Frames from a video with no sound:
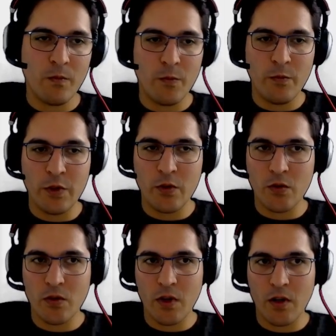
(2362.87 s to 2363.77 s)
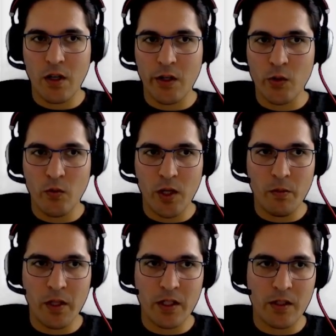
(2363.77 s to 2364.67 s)
which I don't want to
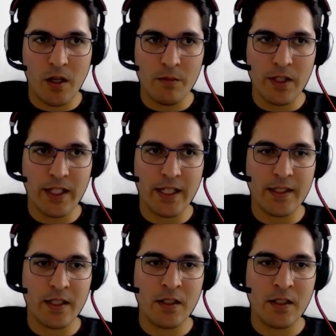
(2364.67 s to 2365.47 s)
make it complicated.